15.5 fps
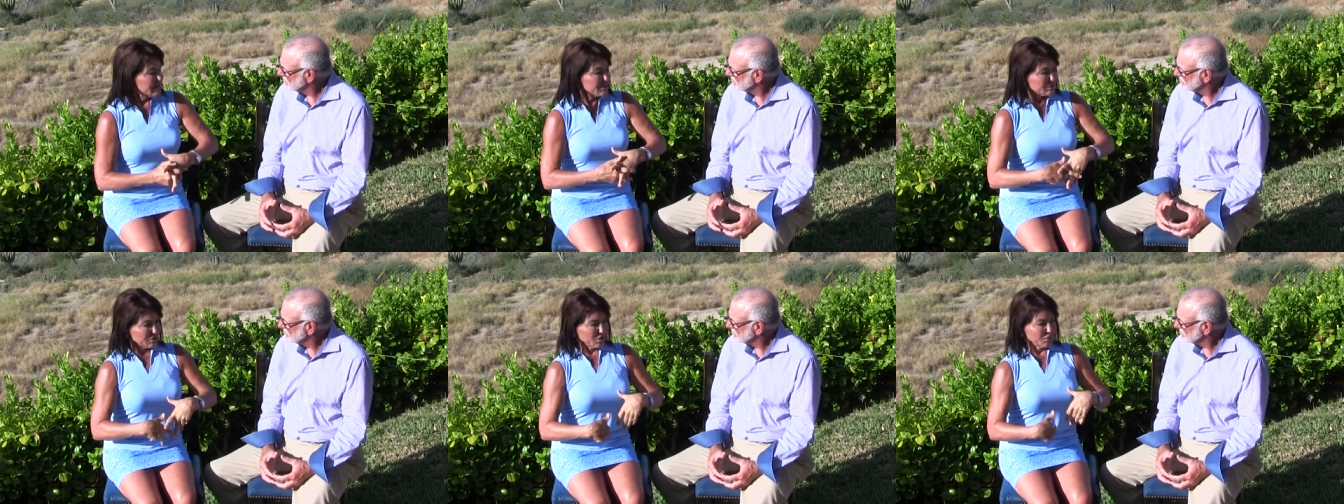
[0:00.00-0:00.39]

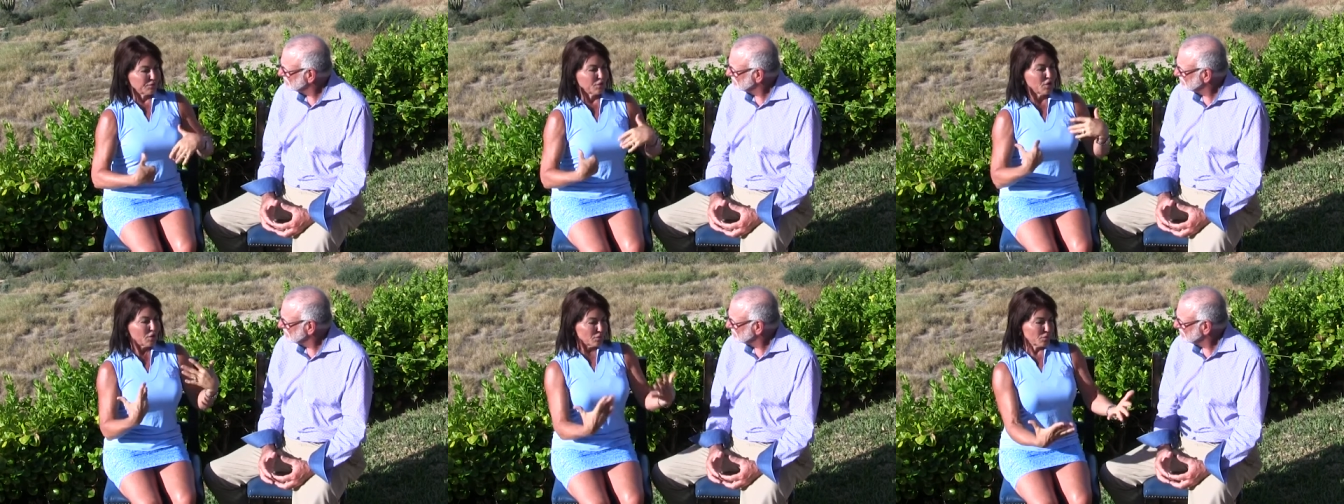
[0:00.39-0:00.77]
So if
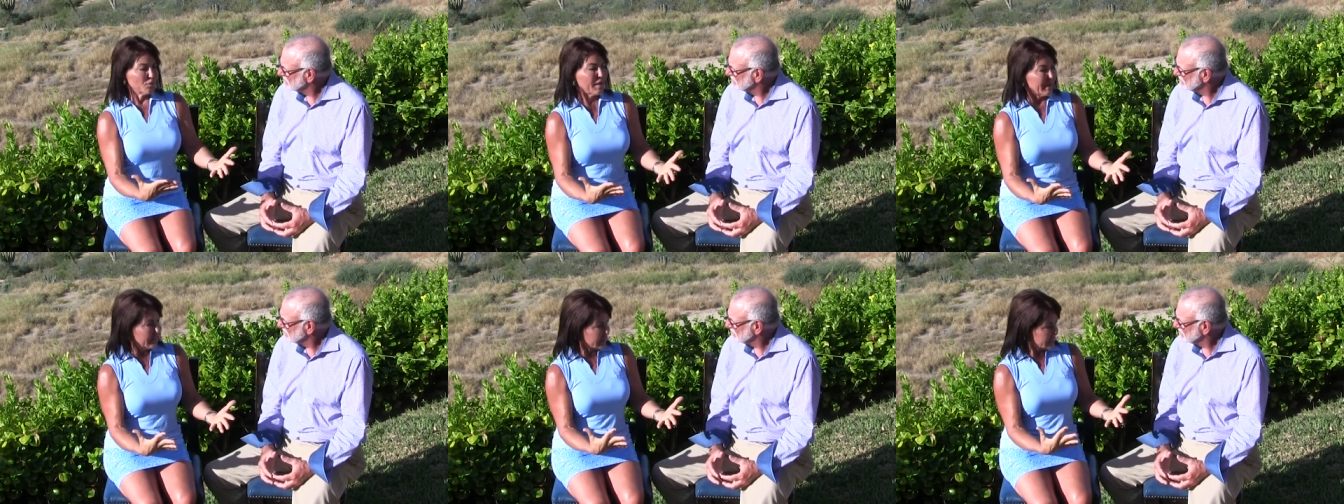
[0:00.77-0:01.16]
you're
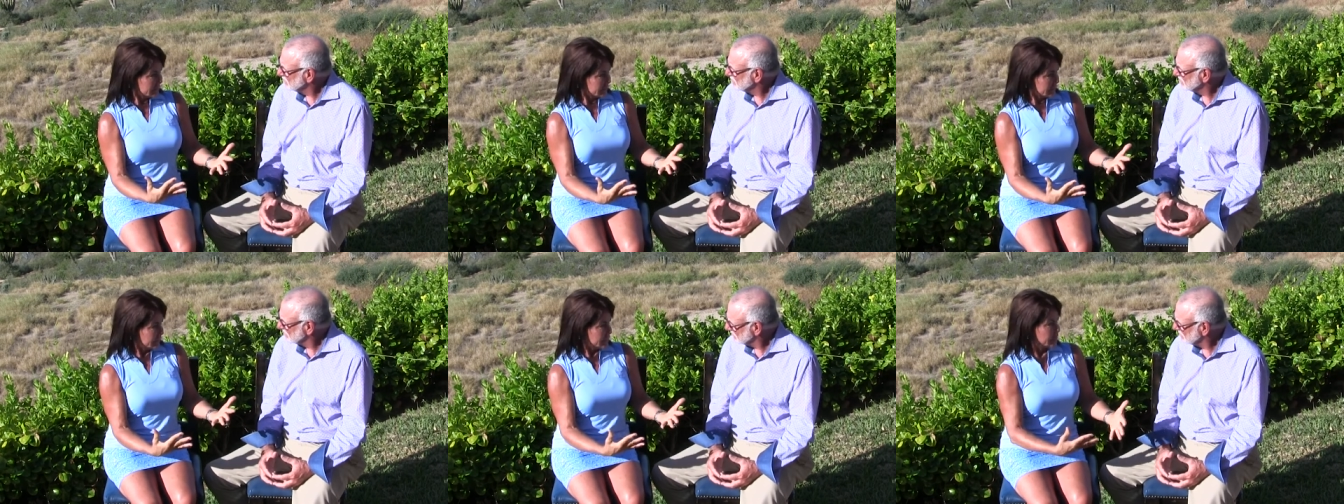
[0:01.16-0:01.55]
overweight,
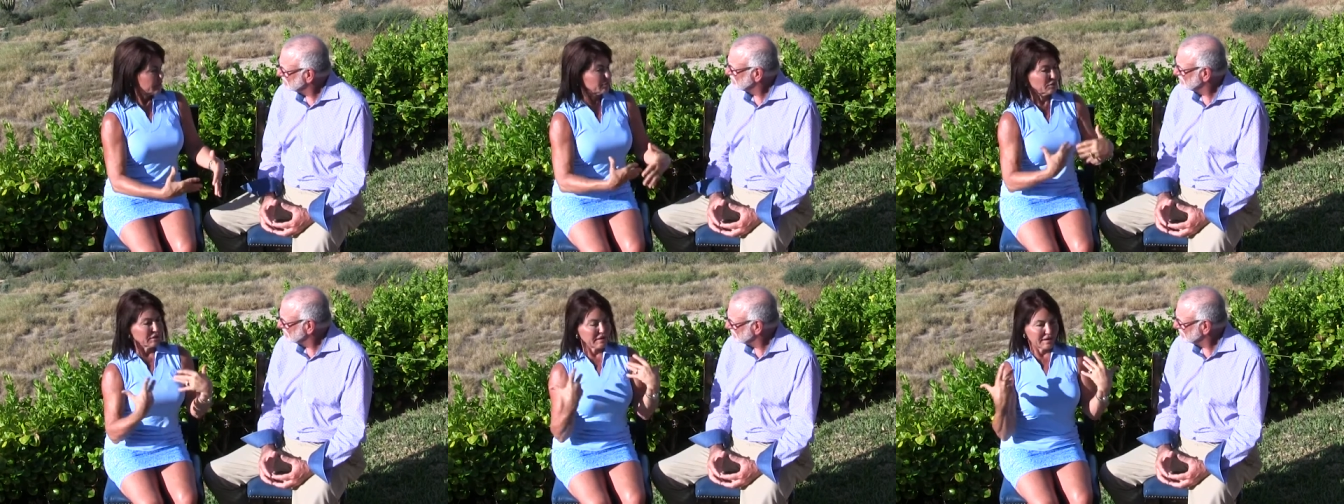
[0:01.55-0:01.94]

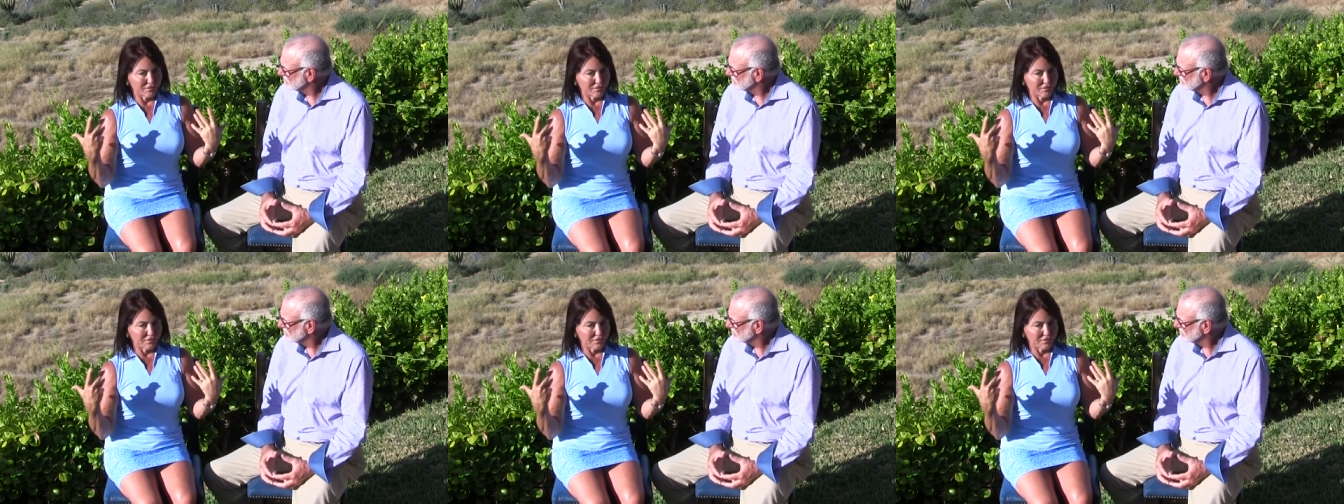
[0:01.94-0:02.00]
your